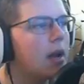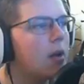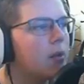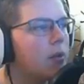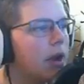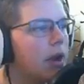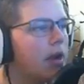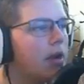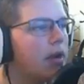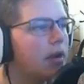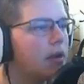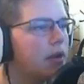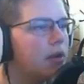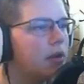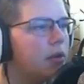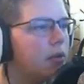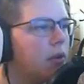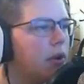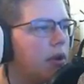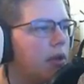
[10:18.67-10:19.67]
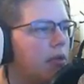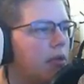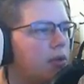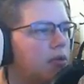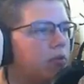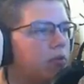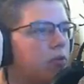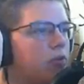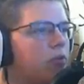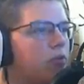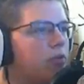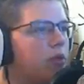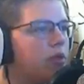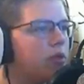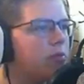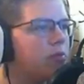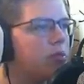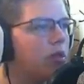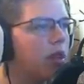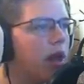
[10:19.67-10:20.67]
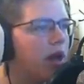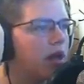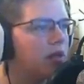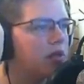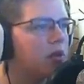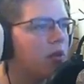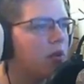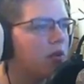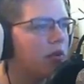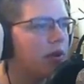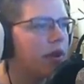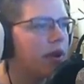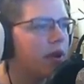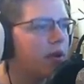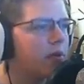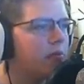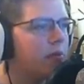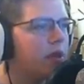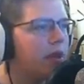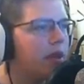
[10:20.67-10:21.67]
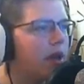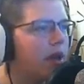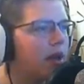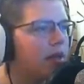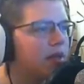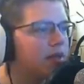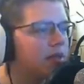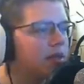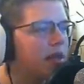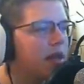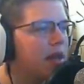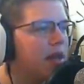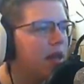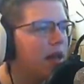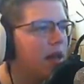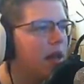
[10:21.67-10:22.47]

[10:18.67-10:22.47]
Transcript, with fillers: Now what I need to do is remove these blocks over here, because